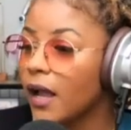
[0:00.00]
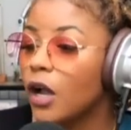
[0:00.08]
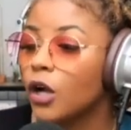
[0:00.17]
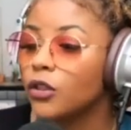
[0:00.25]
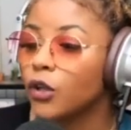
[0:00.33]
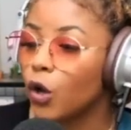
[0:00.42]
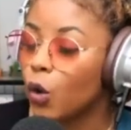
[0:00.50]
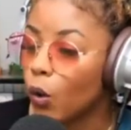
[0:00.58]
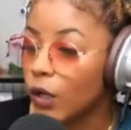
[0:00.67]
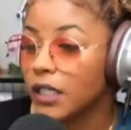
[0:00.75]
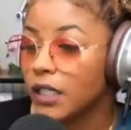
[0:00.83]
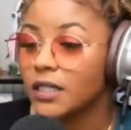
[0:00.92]
the
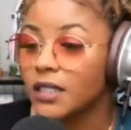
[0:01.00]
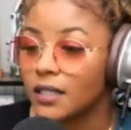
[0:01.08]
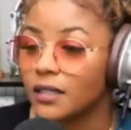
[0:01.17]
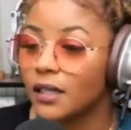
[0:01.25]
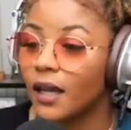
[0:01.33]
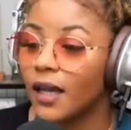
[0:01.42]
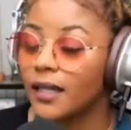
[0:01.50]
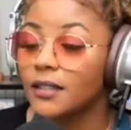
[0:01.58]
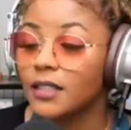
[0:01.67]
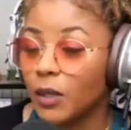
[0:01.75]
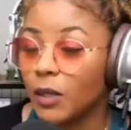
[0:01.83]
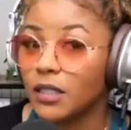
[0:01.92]
quirky Tesla and
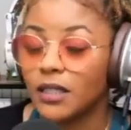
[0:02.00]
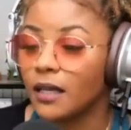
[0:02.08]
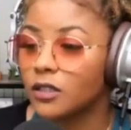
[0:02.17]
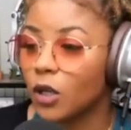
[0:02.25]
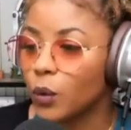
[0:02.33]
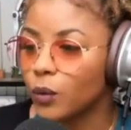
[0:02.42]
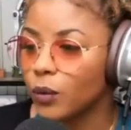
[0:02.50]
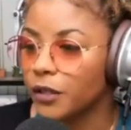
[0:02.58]
SpaceX owner.